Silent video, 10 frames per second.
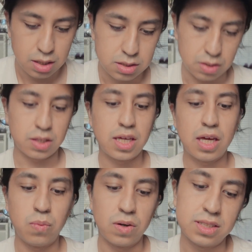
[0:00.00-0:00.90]
So the
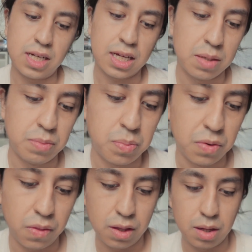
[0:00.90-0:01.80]
keywords that I come up
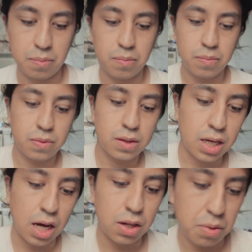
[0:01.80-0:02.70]
with,
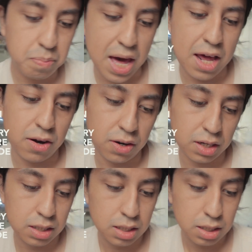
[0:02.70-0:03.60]
color, pattern,